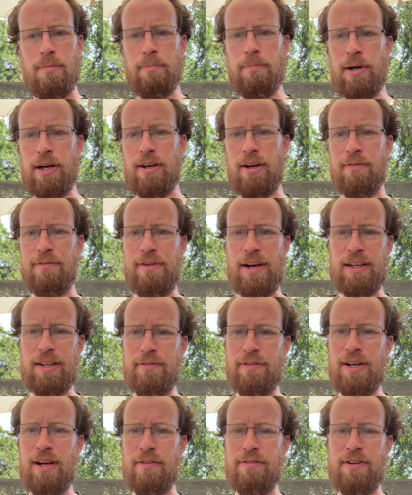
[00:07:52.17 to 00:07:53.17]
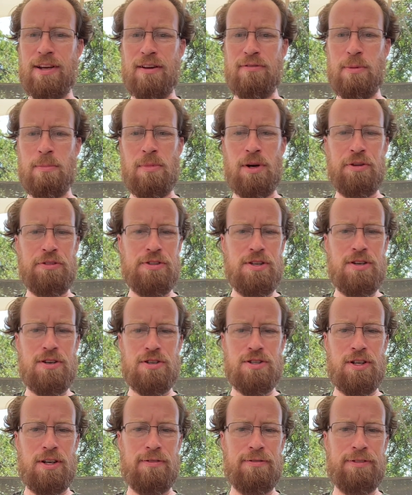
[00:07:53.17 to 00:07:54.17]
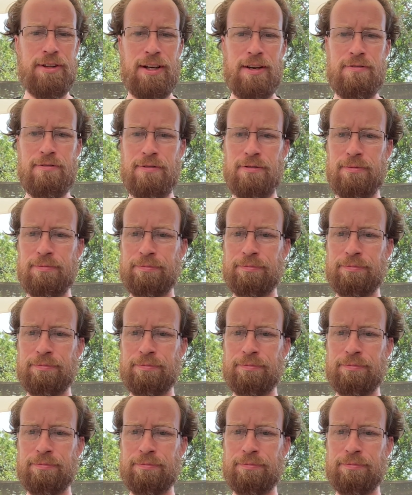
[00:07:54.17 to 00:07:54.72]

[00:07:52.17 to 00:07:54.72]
but effective enough to have a multi-year shelf life.